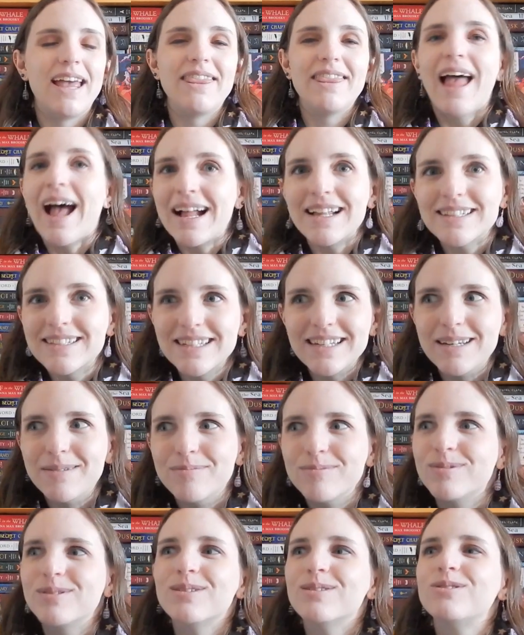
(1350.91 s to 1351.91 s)
and that
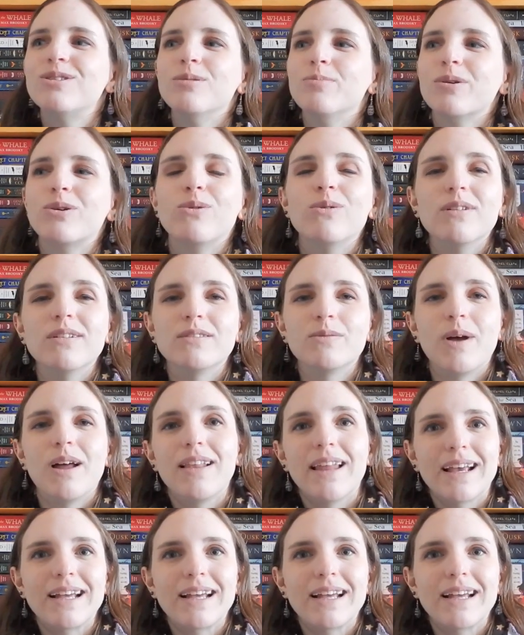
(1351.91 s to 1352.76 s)
seems super cool as well.